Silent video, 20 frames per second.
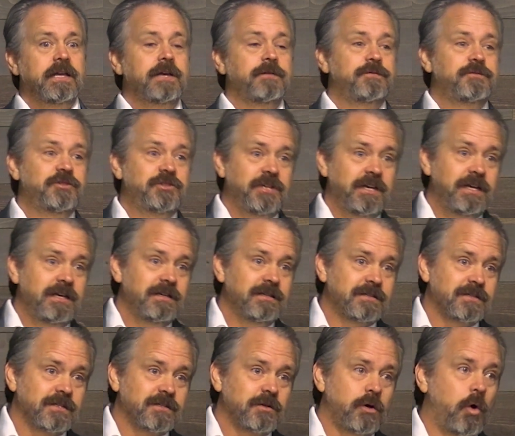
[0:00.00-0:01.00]
If
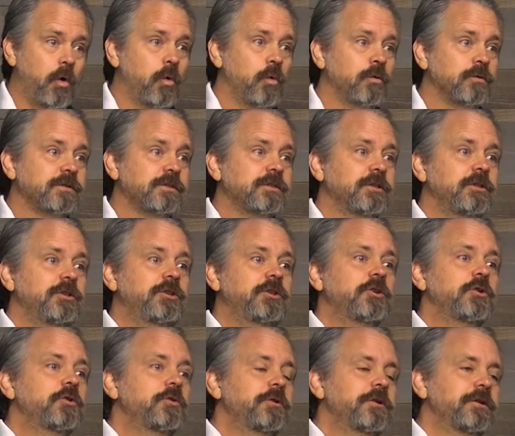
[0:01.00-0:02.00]
Jesus holds the
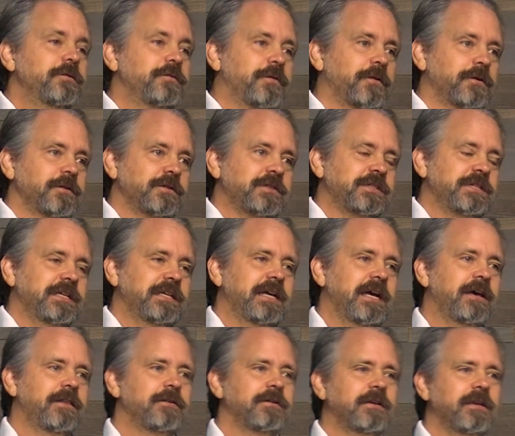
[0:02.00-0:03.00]
universe
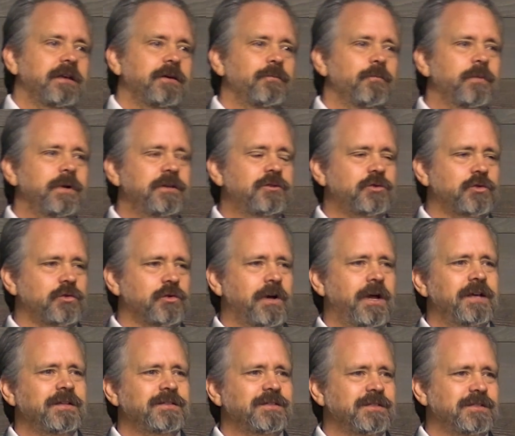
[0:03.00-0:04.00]
together, can we
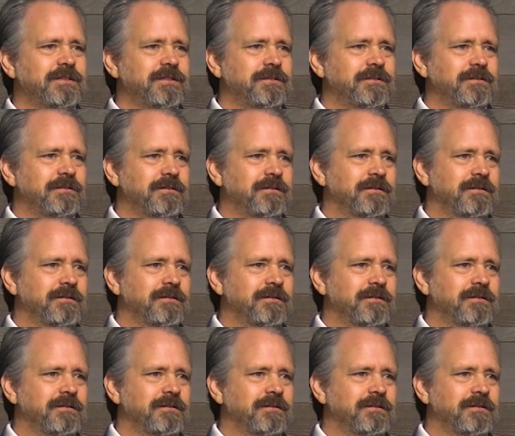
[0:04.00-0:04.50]
trust